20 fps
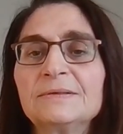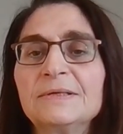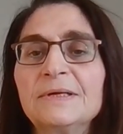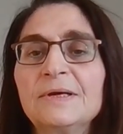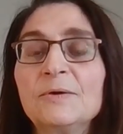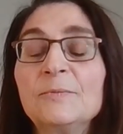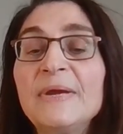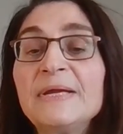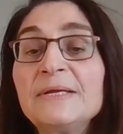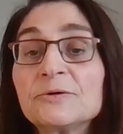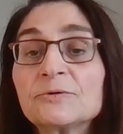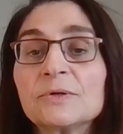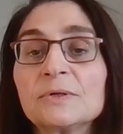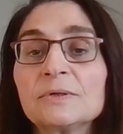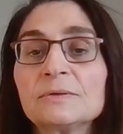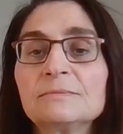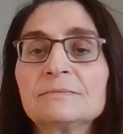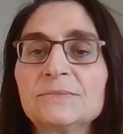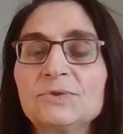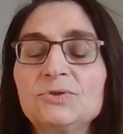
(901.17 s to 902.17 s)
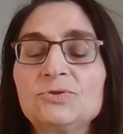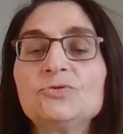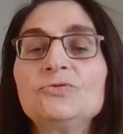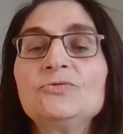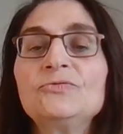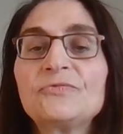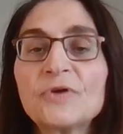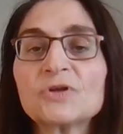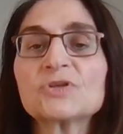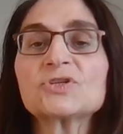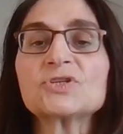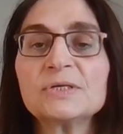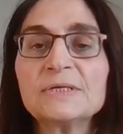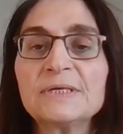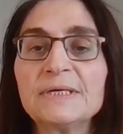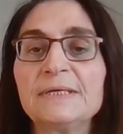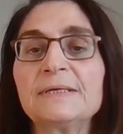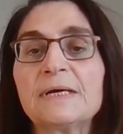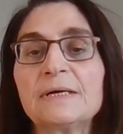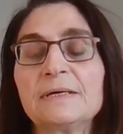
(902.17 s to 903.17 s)
mineral to function
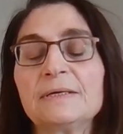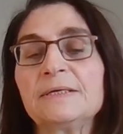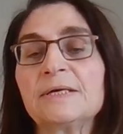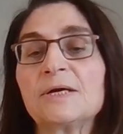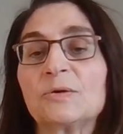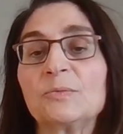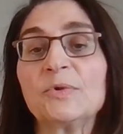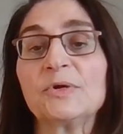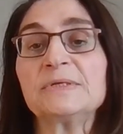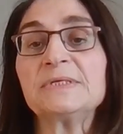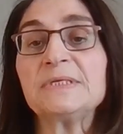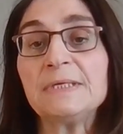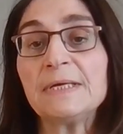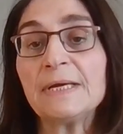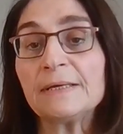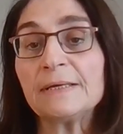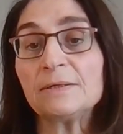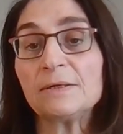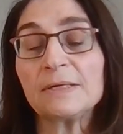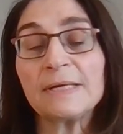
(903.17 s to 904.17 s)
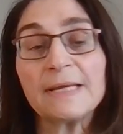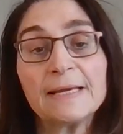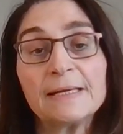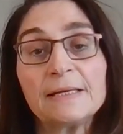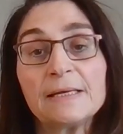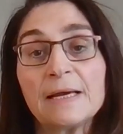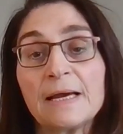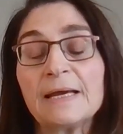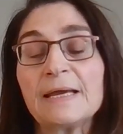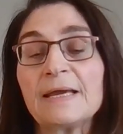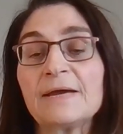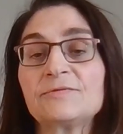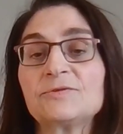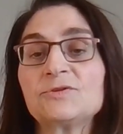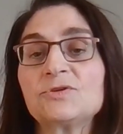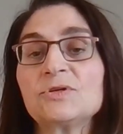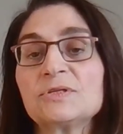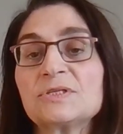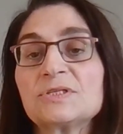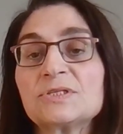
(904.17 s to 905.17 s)
in our body. And again, I have
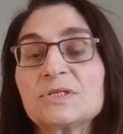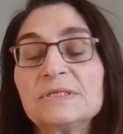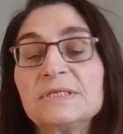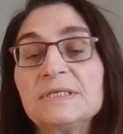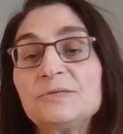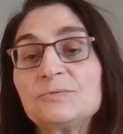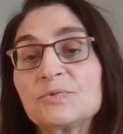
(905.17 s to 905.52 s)
studied